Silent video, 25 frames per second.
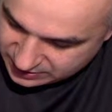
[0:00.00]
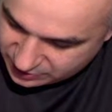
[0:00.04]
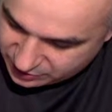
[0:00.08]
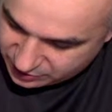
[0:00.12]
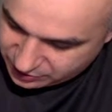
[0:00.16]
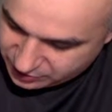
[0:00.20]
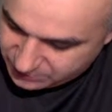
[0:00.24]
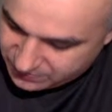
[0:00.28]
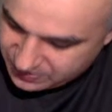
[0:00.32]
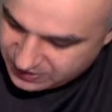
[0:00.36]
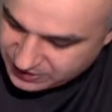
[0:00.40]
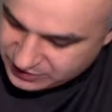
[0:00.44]

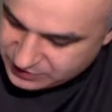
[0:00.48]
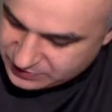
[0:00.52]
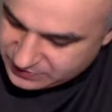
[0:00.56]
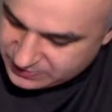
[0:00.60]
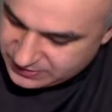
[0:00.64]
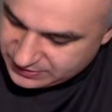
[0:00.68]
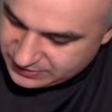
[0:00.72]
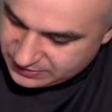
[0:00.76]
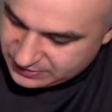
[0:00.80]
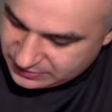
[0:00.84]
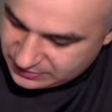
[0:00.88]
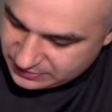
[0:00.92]
another
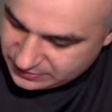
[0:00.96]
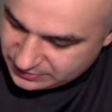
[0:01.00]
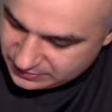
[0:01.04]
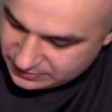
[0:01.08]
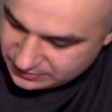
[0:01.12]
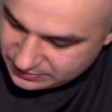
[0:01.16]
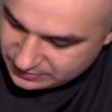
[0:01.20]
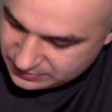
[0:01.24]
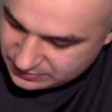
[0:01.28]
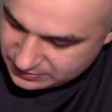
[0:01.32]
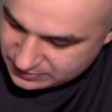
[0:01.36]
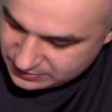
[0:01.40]
measurement,
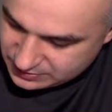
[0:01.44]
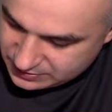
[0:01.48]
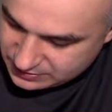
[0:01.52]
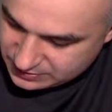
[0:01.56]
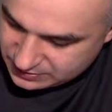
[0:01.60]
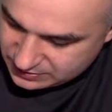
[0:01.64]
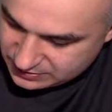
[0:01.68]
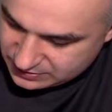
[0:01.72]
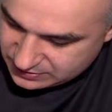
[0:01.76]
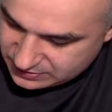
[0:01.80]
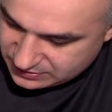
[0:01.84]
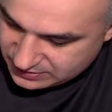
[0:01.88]

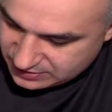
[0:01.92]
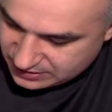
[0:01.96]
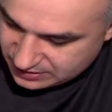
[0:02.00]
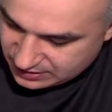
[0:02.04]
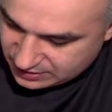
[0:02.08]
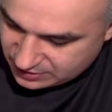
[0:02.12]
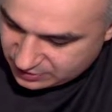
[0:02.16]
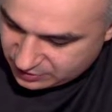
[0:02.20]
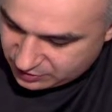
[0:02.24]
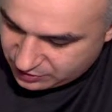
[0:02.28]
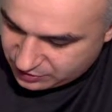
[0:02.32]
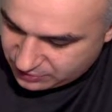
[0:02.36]
take
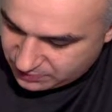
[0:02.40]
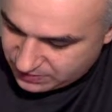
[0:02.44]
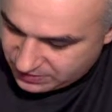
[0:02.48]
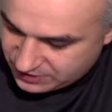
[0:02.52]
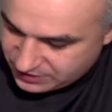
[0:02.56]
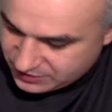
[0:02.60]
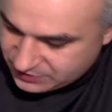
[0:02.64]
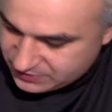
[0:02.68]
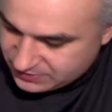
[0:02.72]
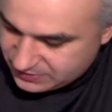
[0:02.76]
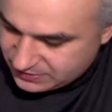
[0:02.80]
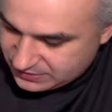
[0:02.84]
another
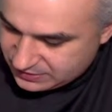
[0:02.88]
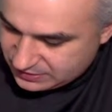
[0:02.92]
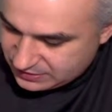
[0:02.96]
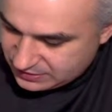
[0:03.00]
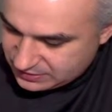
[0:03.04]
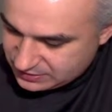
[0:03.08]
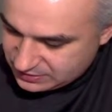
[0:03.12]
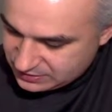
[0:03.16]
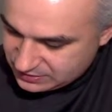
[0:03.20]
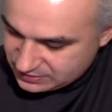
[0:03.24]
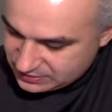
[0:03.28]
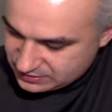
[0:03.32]
measurement,
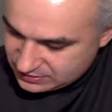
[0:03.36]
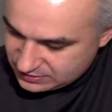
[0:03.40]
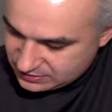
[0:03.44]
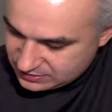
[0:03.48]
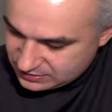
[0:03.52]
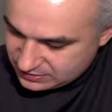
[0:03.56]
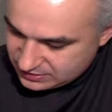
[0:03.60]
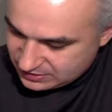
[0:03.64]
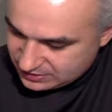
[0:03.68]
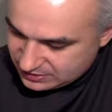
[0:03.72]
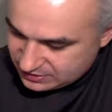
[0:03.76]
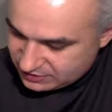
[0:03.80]

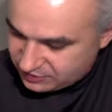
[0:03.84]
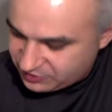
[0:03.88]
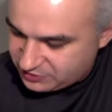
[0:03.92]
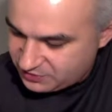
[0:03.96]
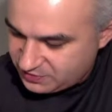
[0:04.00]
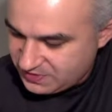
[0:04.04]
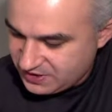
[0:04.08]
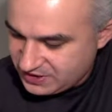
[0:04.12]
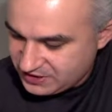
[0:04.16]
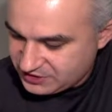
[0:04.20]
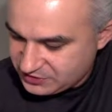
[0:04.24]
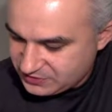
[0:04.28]
take another
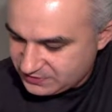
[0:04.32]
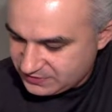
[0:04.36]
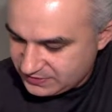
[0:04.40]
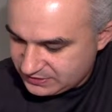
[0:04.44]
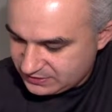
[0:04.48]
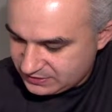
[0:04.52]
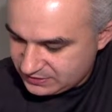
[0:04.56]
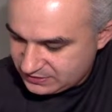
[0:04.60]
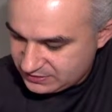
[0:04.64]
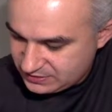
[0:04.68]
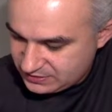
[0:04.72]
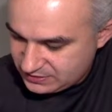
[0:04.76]

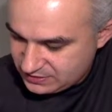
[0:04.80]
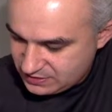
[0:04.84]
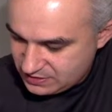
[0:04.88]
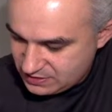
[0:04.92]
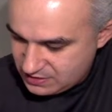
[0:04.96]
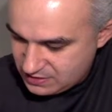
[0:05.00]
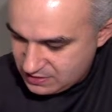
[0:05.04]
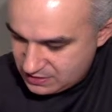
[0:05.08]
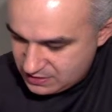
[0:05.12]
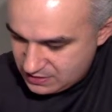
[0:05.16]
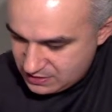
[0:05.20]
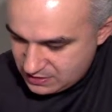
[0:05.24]
measurement.
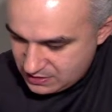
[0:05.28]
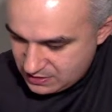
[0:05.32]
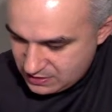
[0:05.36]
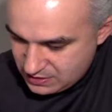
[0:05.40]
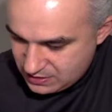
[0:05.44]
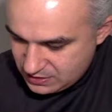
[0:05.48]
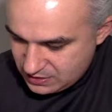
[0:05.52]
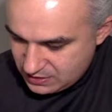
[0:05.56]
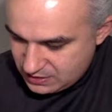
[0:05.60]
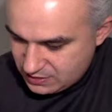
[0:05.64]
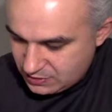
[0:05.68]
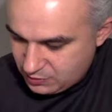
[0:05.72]

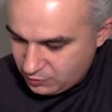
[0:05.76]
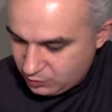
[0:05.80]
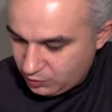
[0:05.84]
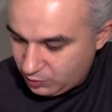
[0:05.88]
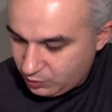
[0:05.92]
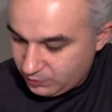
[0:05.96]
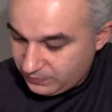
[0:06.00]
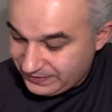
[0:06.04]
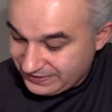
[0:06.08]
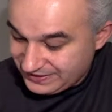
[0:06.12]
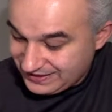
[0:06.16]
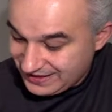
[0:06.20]
We
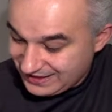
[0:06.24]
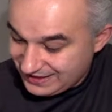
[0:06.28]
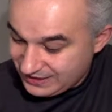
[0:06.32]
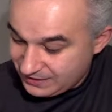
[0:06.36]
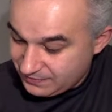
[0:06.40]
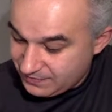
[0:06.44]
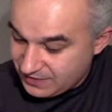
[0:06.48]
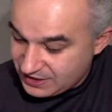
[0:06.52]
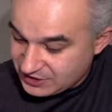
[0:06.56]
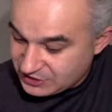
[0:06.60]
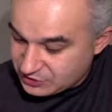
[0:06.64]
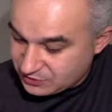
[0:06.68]
will be
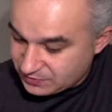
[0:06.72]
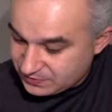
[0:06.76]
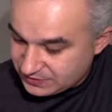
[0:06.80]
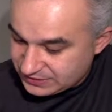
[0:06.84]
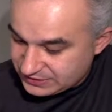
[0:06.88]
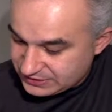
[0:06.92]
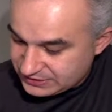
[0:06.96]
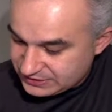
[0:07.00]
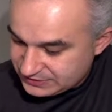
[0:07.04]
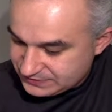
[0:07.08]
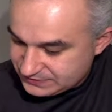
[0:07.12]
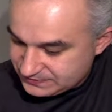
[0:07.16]
taking
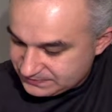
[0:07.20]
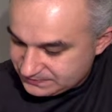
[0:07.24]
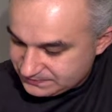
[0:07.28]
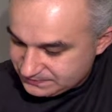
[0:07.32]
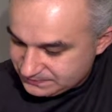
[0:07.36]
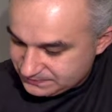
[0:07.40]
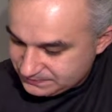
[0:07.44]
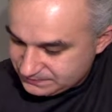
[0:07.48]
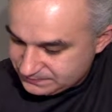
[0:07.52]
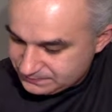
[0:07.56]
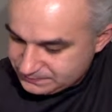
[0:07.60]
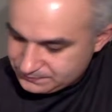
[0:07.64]
measurements,
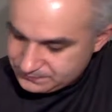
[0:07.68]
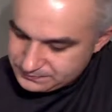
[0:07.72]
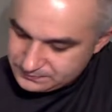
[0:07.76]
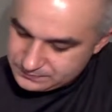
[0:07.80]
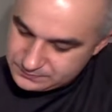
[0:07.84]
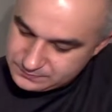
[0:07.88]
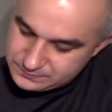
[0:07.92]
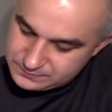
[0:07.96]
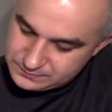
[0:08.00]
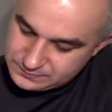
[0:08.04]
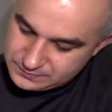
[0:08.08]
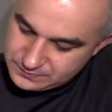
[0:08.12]

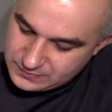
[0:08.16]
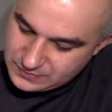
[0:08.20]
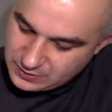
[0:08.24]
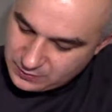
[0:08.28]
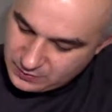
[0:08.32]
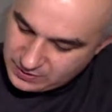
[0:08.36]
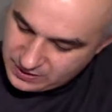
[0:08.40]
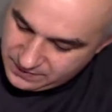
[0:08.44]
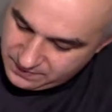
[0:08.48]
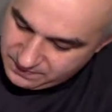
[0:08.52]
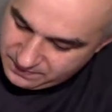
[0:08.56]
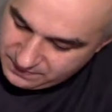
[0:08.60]

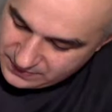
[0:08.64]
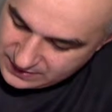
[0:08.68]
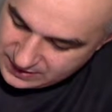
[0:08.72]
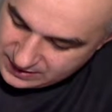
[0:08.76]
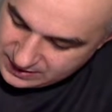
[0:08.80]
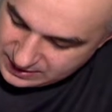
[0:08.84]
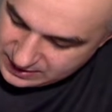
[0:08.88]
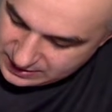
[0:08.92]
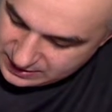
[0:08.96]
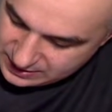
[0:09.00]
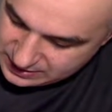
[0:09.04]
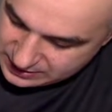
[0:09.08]
right?
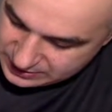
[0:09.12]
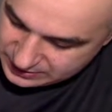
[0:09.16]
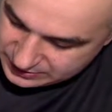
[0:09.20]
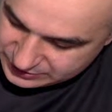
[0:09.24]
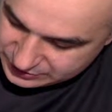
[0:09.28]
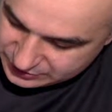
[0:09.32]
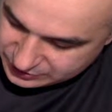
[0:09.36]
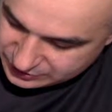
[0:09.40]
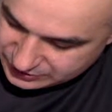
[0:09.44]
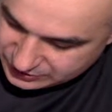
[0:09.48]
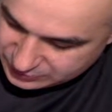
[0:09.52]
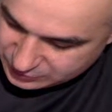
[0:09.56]

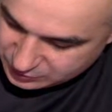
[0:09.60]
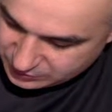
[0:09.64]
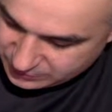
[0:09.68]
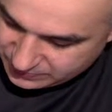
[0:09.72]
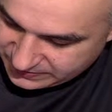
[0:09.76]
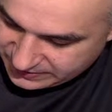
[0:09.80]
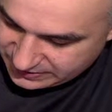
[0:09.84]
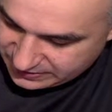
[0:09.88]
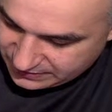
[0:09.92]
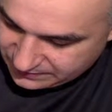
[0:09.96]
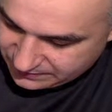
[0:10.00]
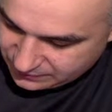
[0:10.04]
So this will
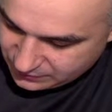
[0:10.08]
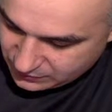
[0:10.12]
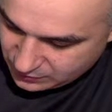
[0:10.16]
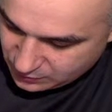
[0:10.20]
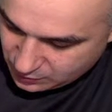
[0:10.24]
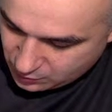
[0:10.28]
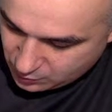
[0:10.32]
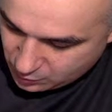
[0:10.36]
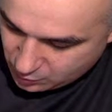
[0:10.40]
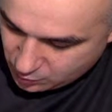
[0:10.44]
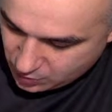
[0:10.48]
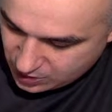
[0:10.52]
be
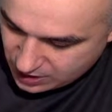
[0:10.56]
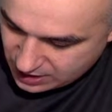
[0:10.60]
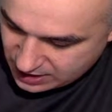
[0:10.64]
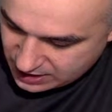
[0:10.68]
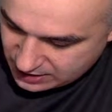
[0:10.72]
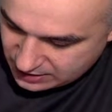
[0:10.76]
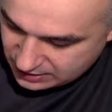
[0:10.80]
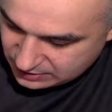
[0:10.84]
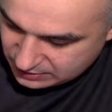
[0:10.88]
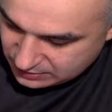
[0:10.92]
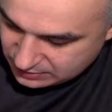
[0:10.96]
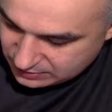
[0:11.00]

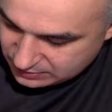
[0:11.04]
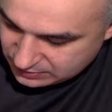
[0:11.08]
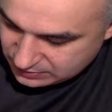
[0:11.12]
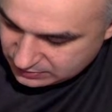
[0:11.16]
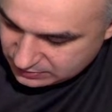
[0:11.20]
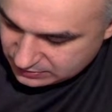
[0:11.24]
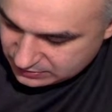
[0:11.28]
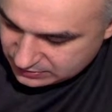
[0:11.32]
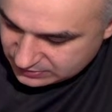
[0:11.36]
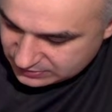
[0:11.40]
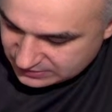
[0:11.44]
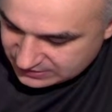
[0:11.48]
one,
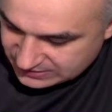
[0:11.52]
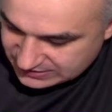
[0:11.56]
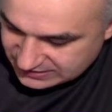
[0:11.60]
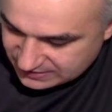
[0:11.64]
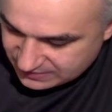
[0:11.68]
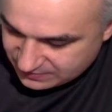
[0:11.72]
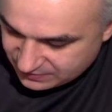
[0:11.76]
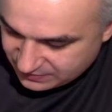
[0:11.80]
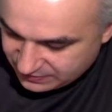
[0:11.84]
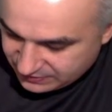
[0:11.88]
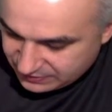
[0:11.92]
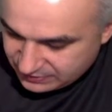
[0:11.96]
the
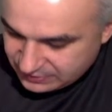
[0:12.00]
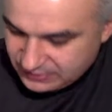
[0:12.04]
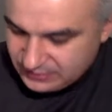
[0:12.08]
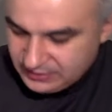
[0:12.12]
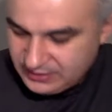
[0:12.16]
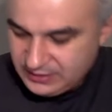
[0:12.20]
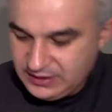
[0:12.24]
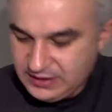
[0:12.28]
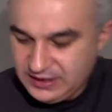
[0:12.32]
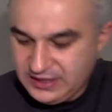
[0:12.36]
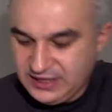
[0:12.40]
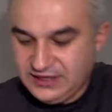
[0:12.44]
sampling
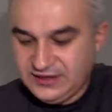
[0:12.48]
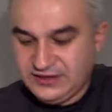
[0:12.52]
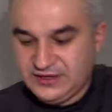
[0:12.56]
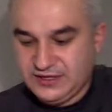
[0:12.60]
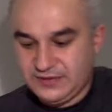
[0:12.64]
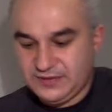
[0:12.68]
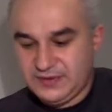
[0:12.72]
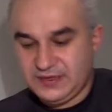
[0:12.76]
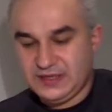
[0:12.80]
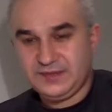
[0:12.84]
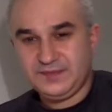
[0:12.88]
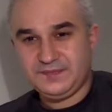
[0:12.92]

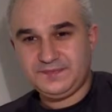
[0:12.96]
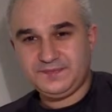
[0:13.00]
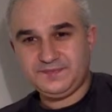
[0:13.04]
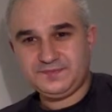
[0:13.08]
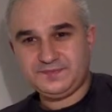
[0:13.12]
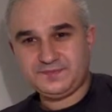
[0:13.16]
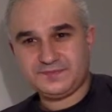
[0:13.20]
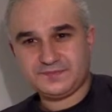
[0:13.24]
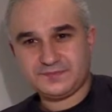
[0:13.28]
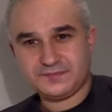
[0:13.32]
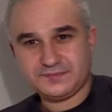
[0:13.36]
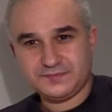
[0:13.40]
interval,
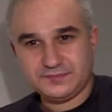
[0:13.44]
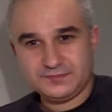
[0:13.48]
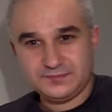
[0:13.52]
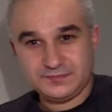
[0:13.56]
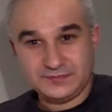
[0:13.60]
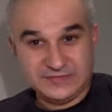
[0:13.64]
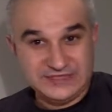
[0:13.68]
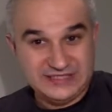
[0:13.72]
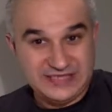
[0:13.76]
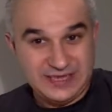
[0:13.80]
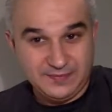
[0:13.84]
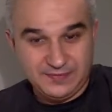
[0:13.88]

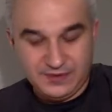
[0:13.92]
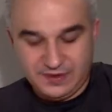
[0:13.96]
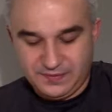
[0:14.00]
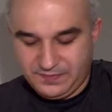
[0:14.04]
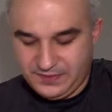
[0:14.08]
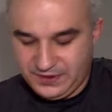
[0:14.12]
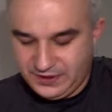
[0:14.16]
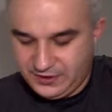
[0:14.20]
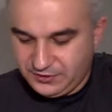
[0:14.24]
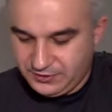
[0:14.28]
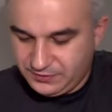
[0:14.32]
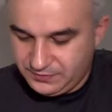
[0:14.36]
sampling
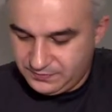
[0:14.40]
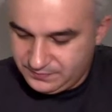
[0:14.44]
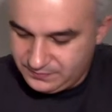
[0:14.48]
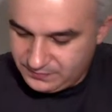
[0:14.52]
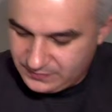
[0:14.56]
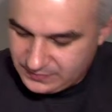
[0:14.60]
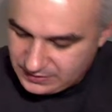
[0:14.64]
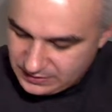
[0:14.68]
period,